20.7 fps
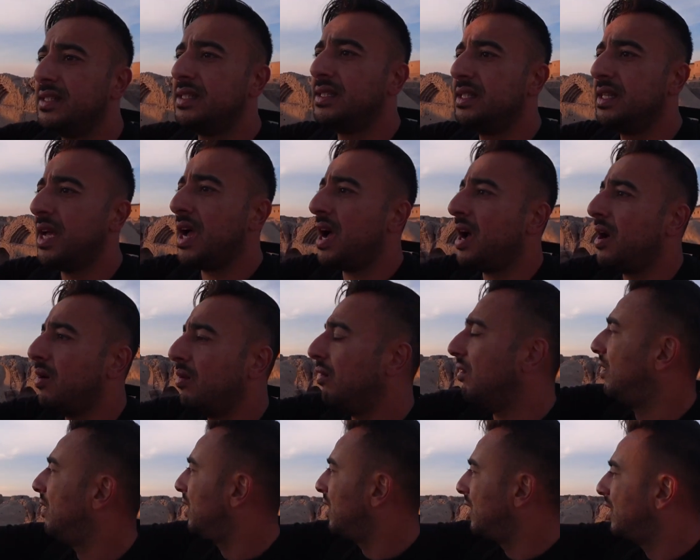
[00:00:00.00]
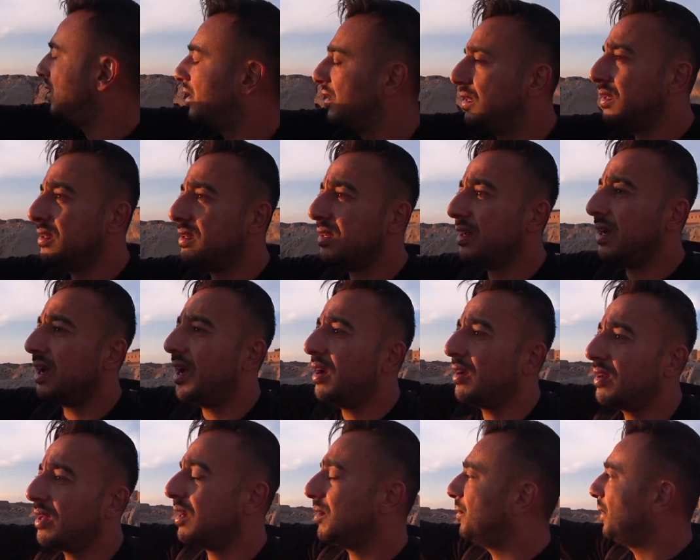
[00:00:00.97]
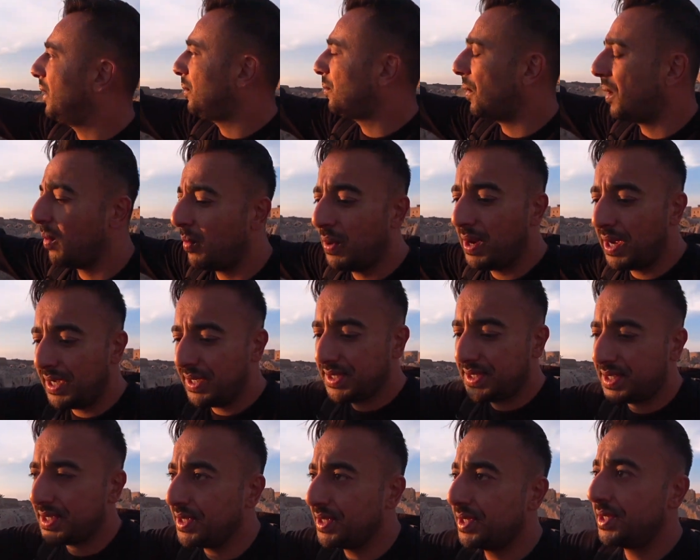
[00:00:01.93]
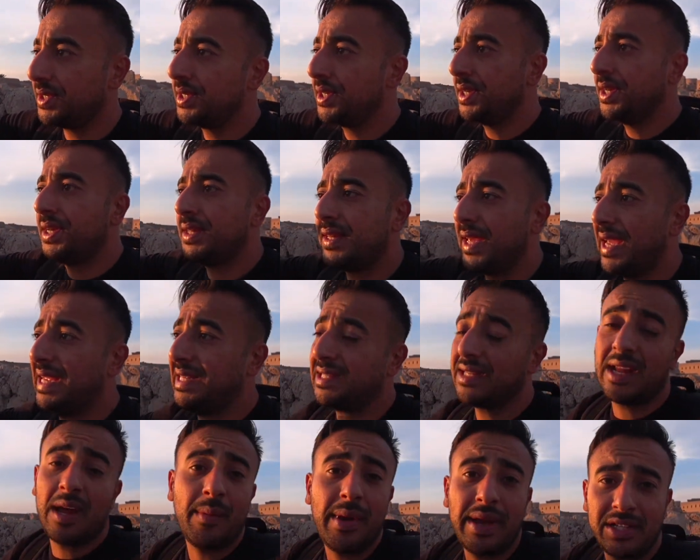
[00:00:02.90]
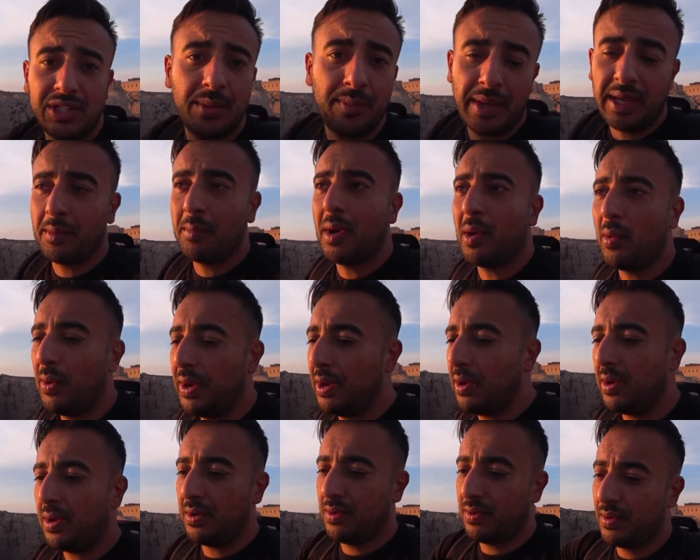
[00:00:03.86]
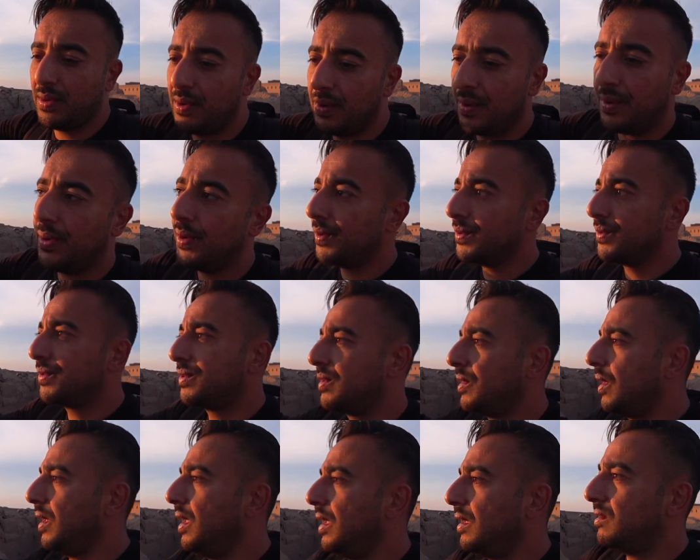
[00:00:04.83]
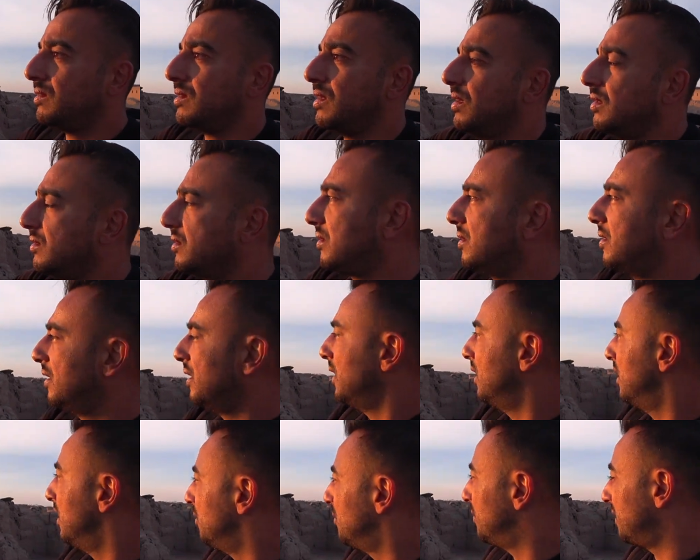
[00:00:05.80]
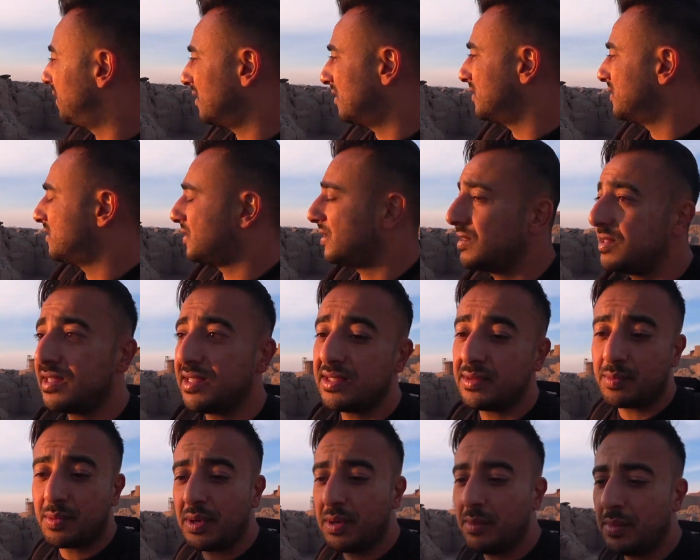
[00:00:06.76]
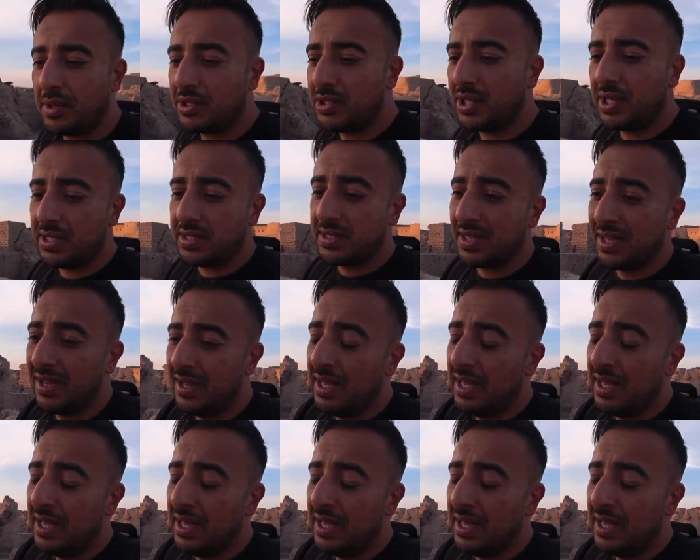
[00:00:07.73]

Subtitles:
Now I'm gonna make my way to the exit. I'm actually making my way to exit because this is pretty much it.